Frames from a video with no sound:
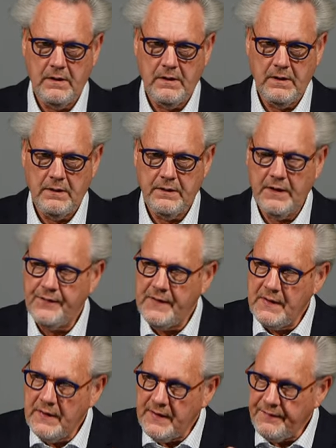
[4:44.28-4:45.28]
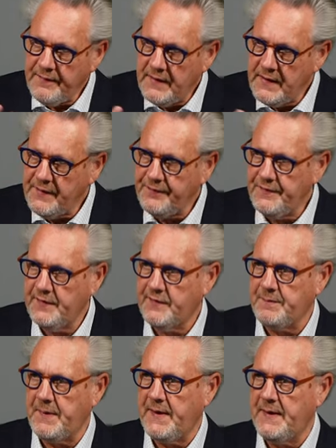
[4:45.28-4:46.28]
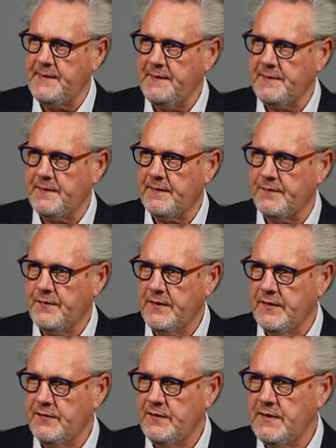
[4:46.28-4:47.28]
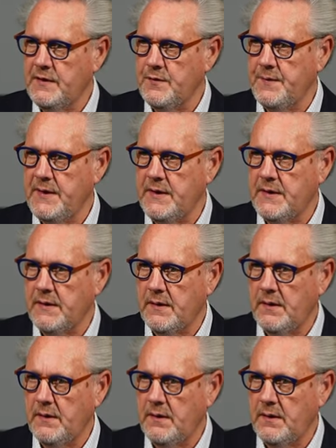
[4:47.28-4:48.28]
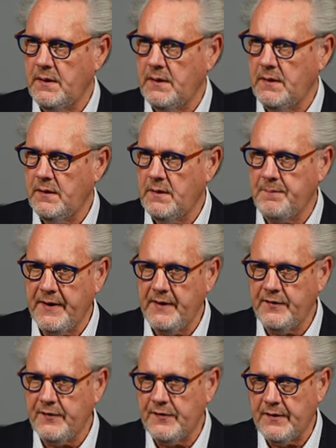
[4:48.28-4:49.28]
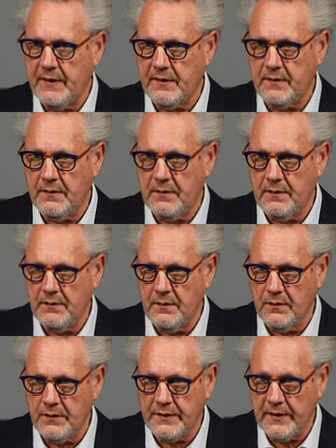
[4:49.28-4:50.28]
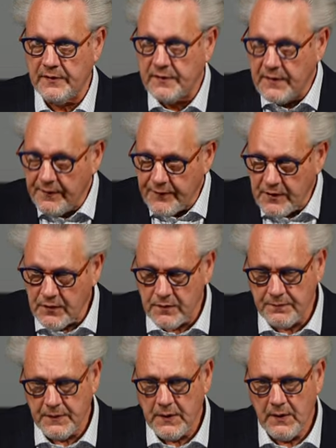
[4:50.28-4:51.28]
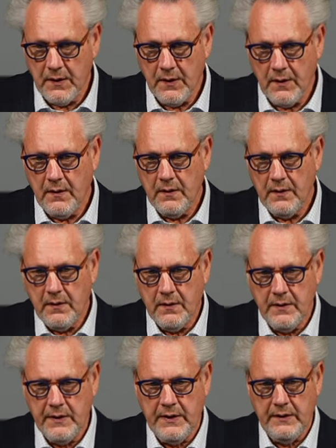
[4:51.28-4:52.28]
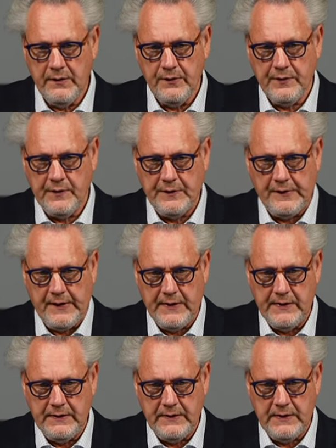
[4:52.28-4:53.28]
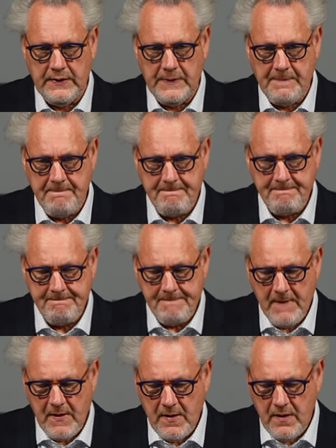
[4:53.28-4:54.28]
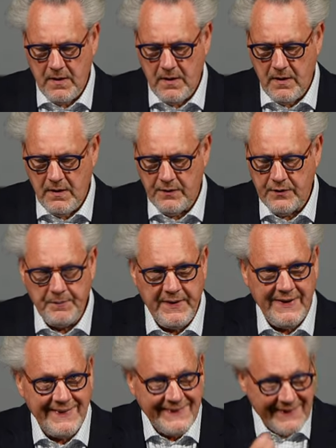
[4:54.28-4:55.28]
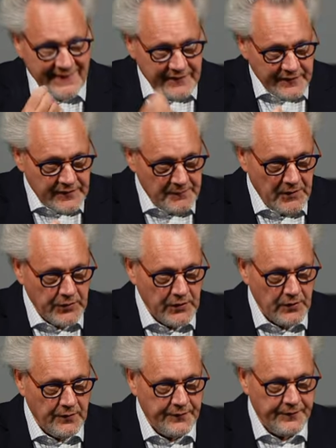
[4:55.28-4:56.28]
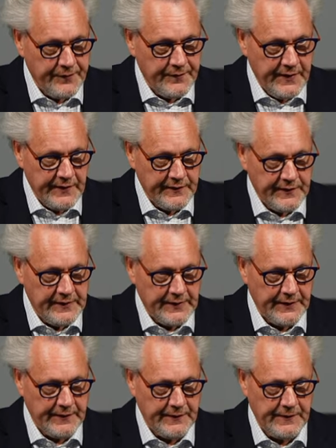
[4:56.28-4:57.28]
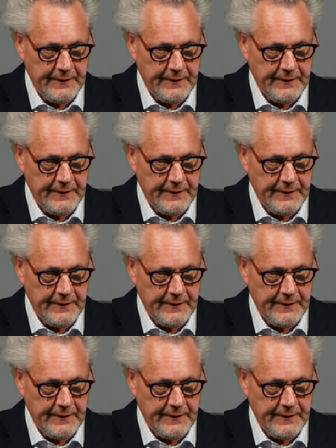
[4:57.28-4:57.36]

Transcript: That we leave this place for this new week in the places that the Lord has given you in the society, to be a testimony of his grace.